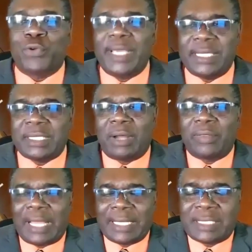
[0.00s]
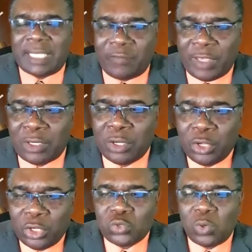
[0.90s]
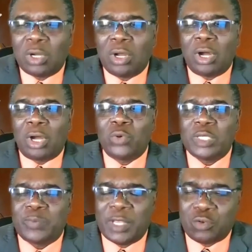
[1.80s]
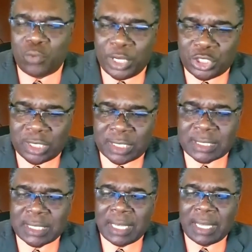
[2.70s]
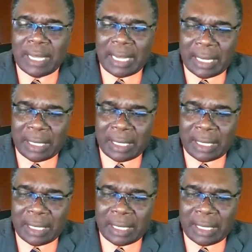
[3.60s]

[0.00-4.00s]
our praise, our thanksgiving to a God who has been gracious